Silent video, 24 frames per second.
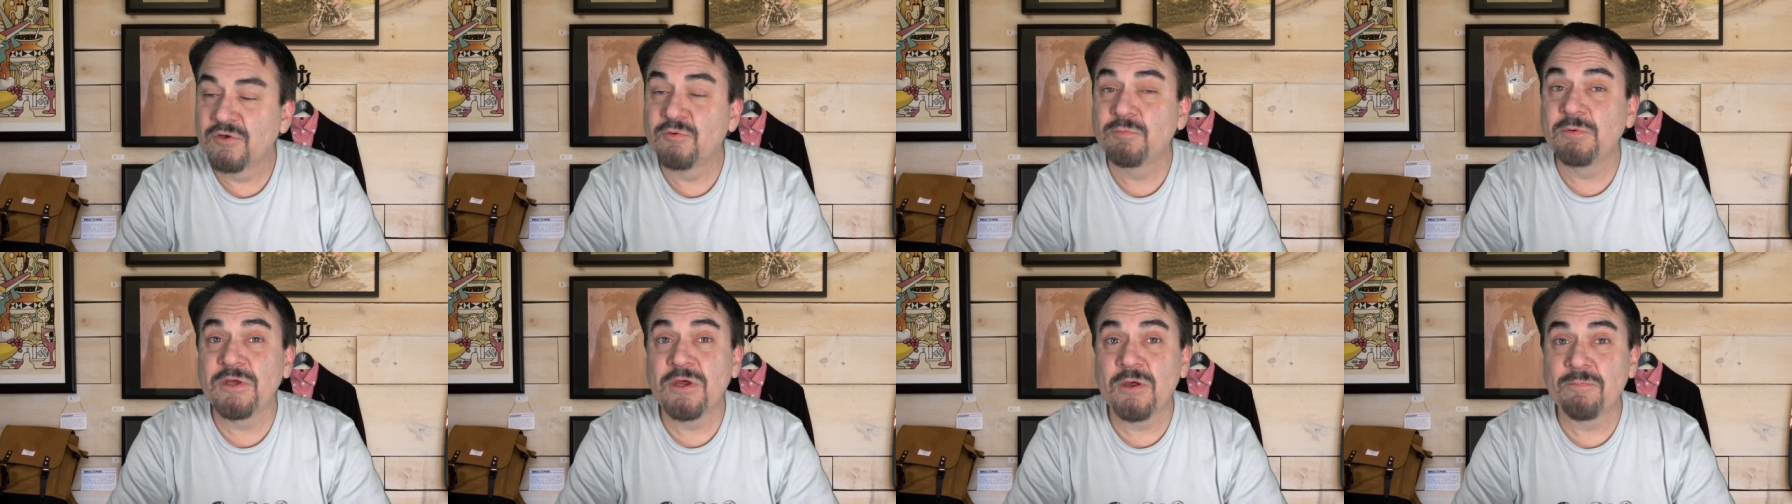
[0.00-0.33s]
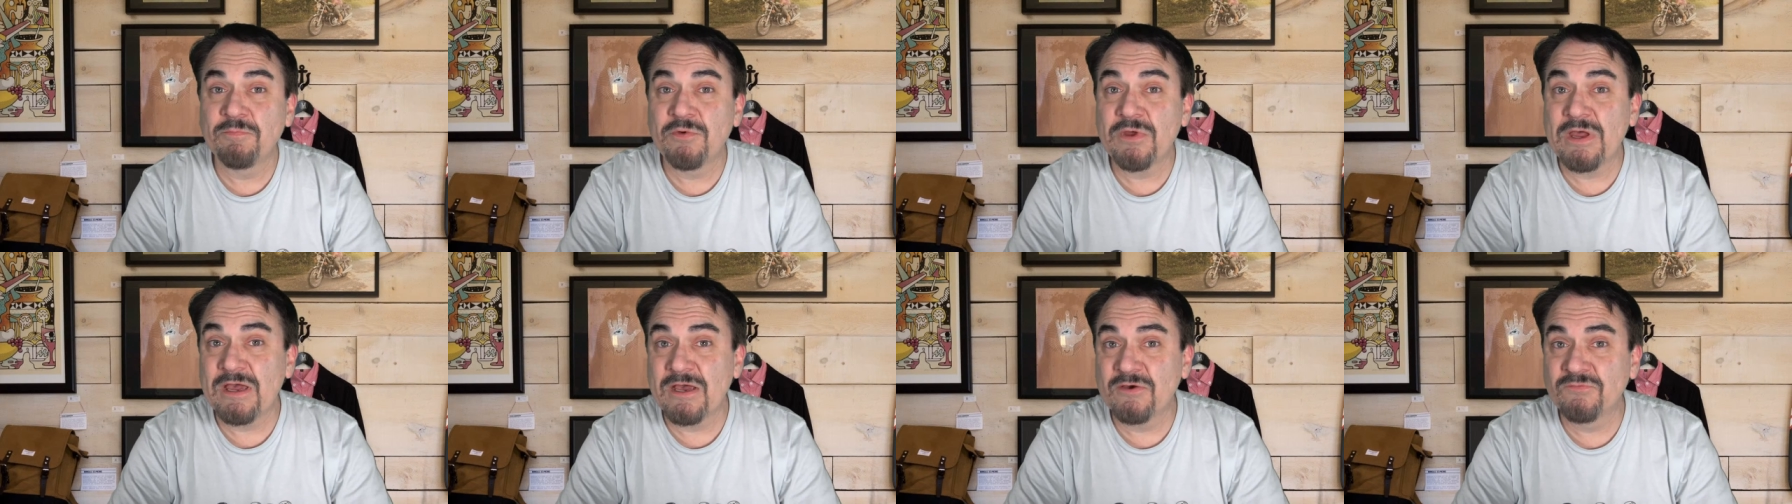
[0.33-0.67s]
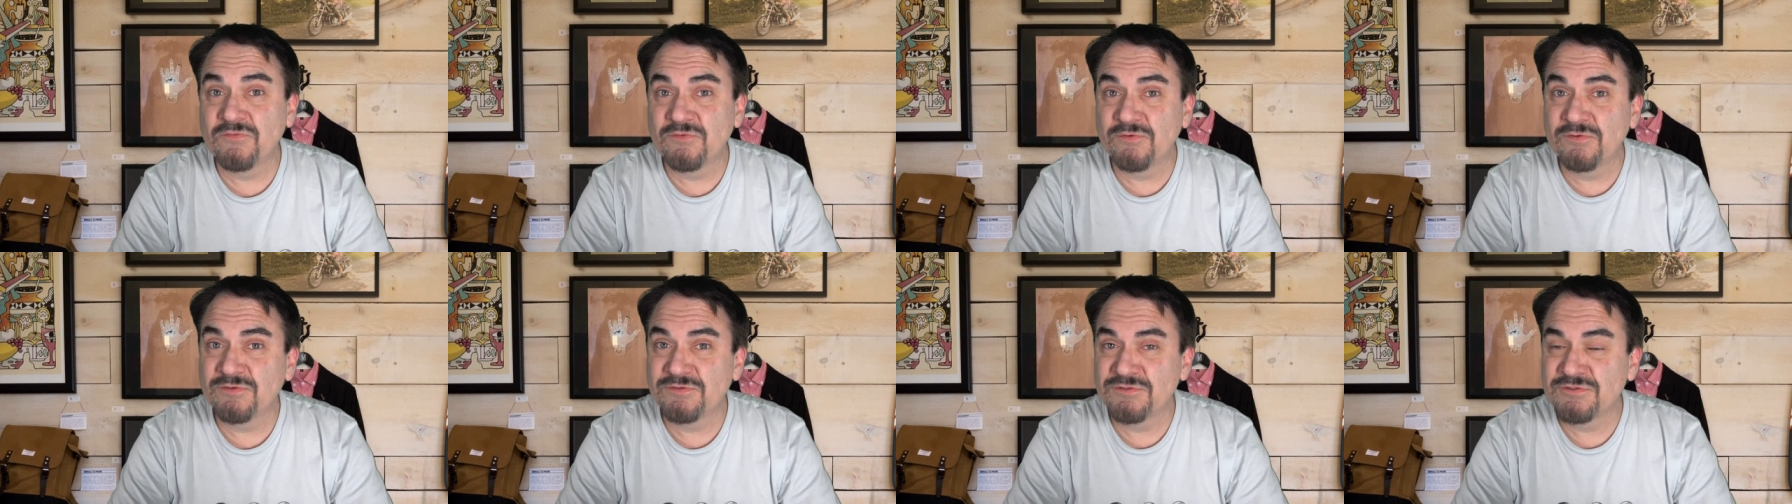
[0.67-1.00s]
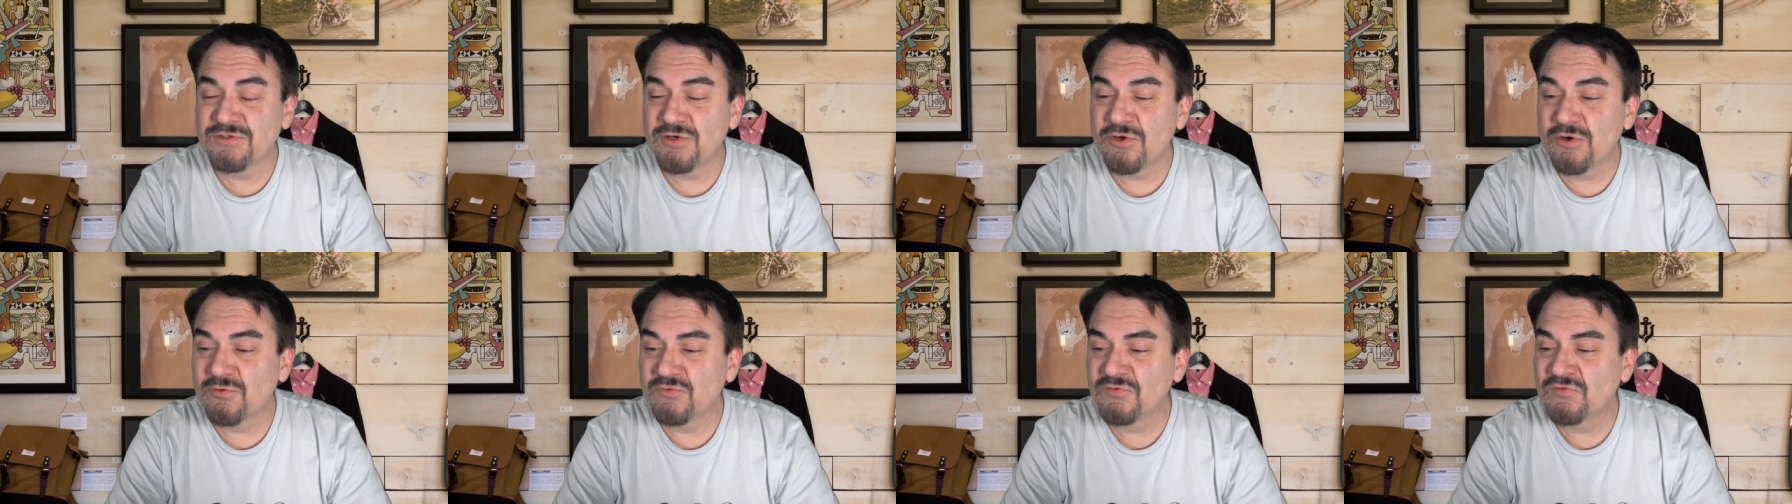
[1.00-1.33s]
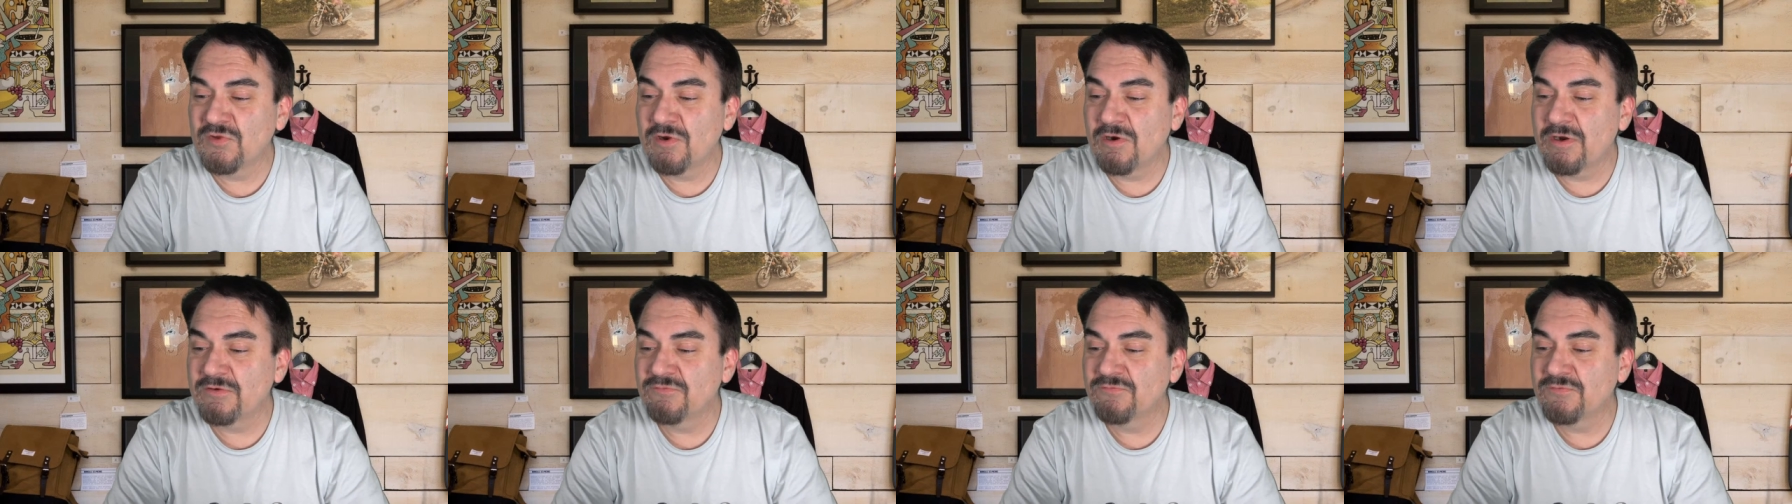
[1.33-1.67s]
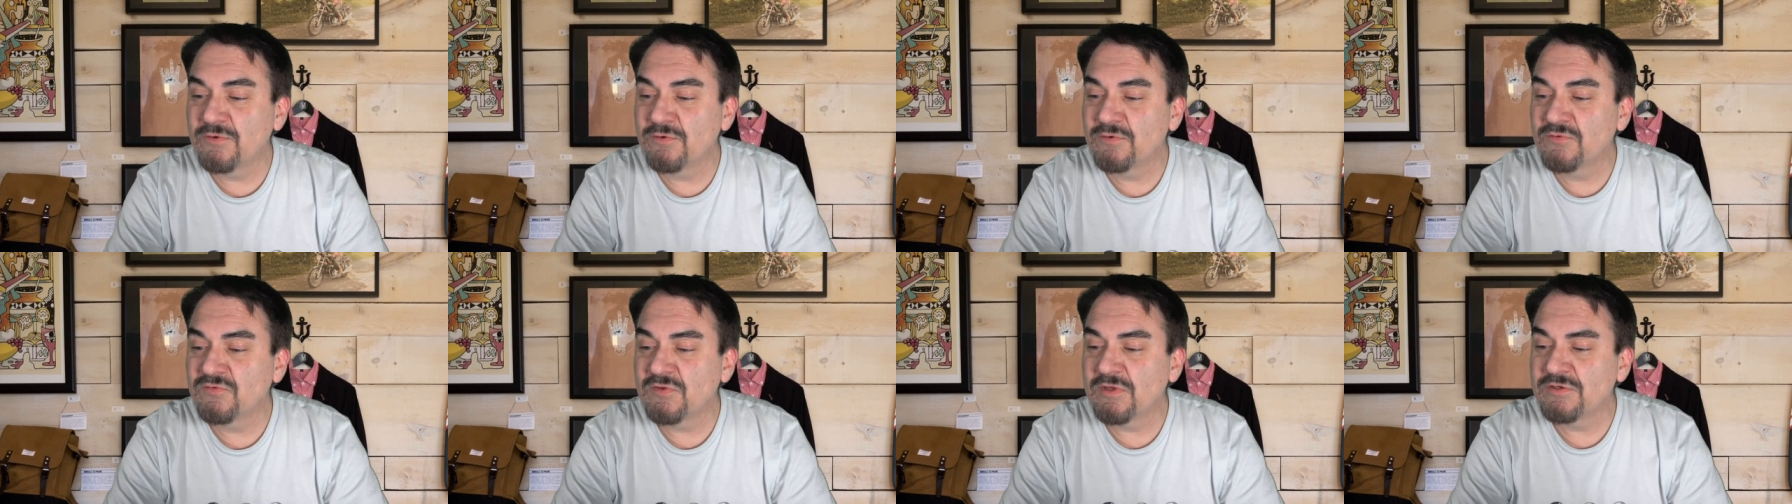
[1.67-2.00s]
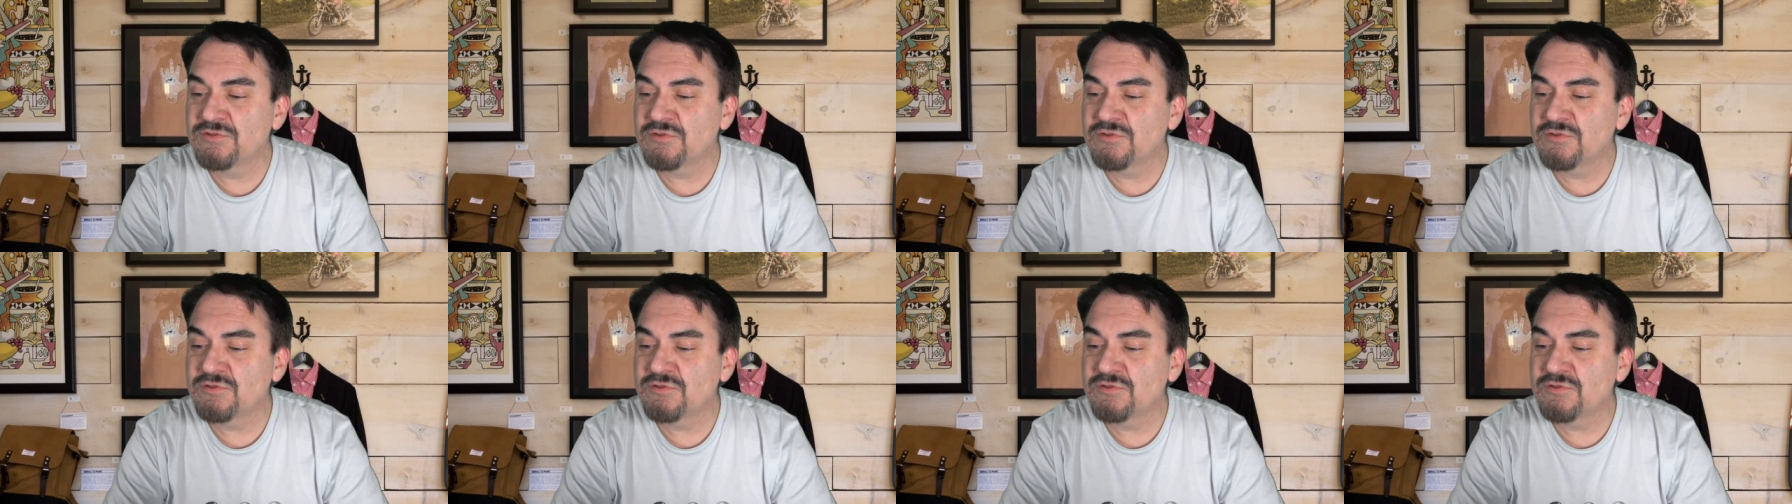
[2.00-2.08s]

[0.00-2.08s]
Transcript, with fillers: It'll be up after the show. Sorry, folks.